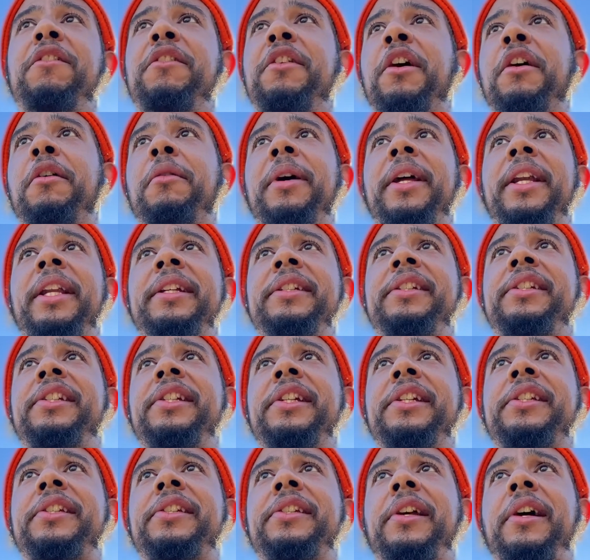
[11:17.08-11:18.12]
You know, and it's
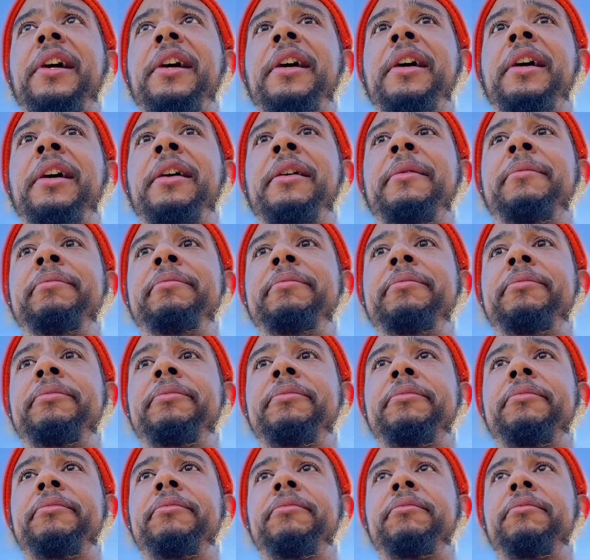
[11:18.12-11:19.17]
just, you
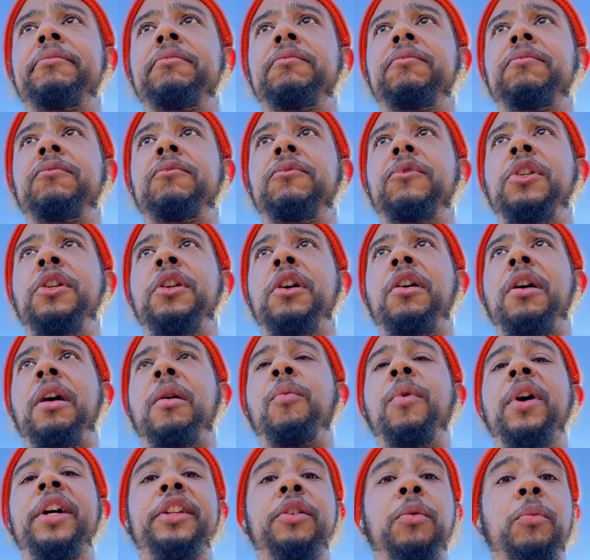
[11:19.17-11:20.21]
know,
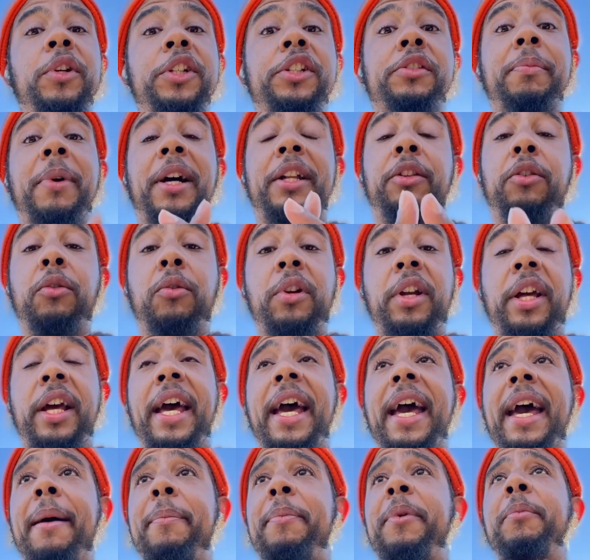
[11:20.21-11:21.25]
I wanted to wish my
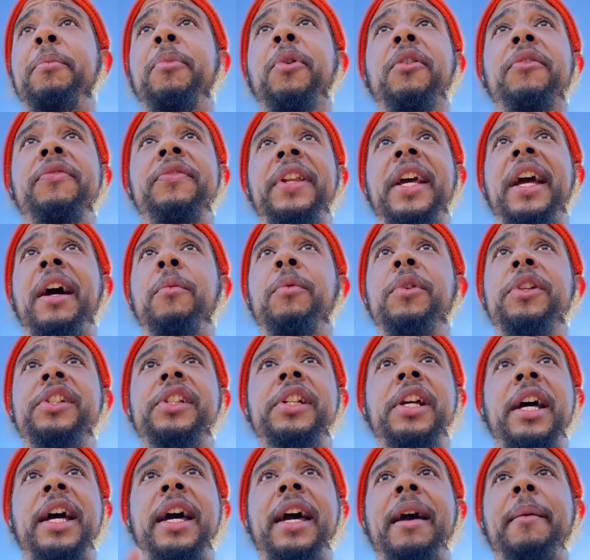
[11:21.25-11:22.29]
daughter a happy birthday. I
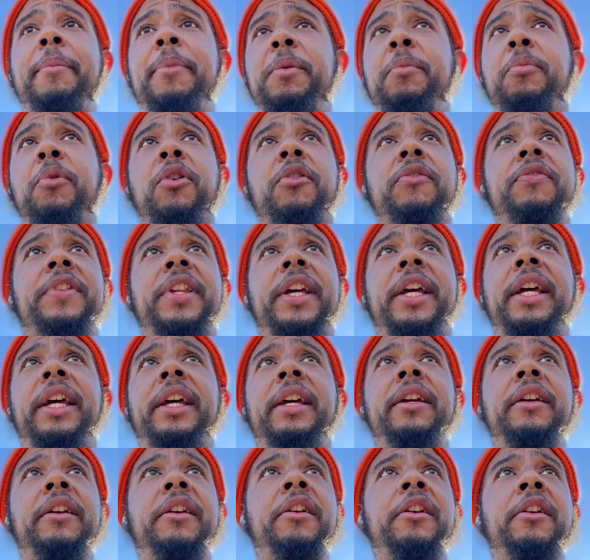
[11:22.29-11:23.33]
wished her a happy
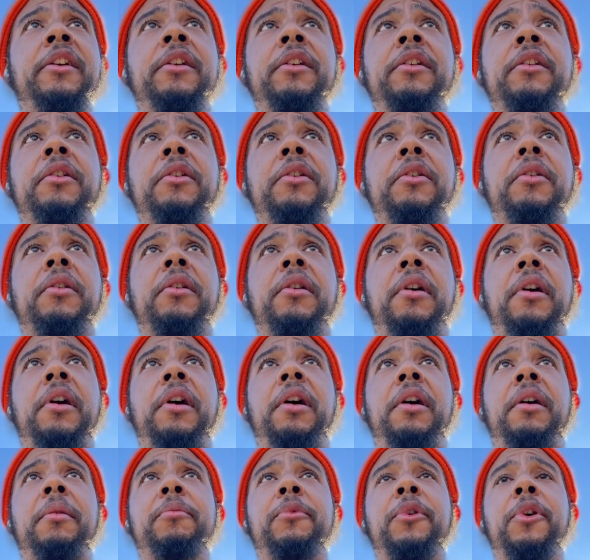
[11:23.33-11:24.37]
birthday
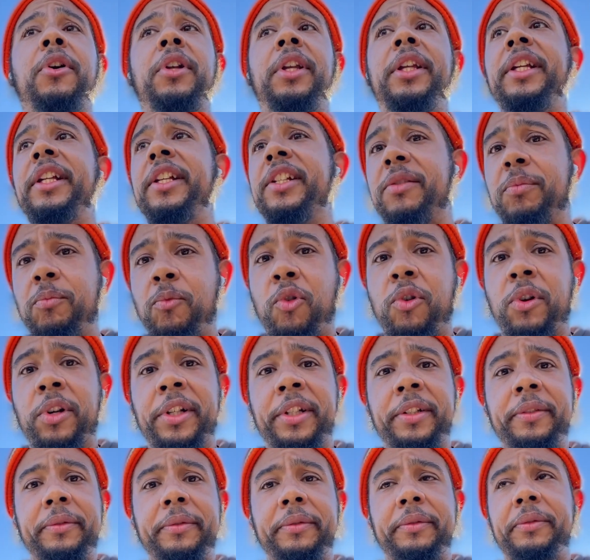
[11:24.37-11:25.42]
early this
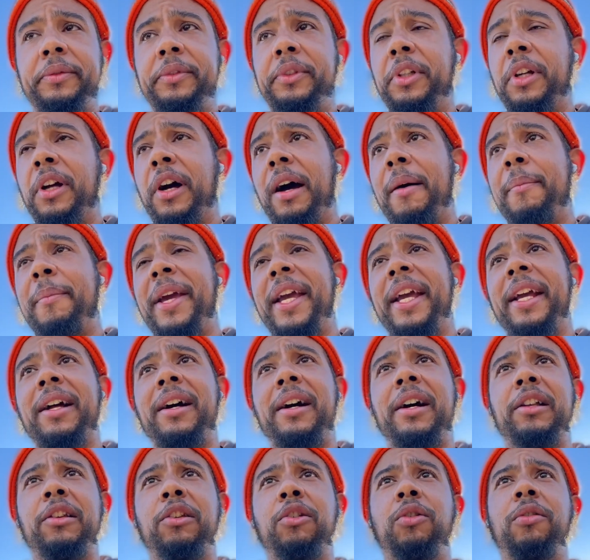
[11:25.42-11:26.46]
morning. You know, I
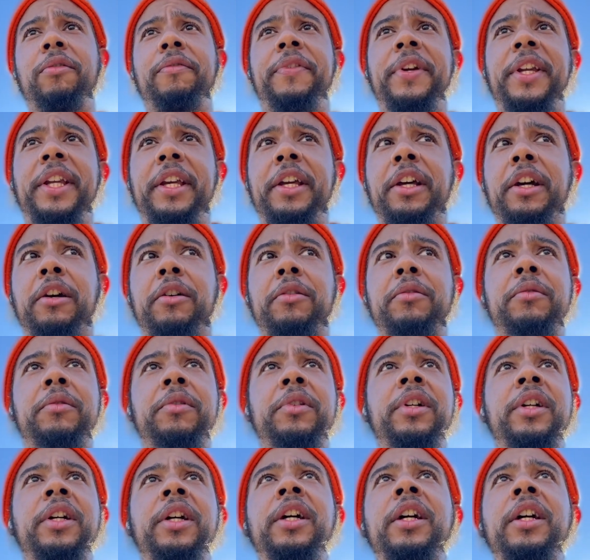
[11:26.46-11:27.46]
made her a little video,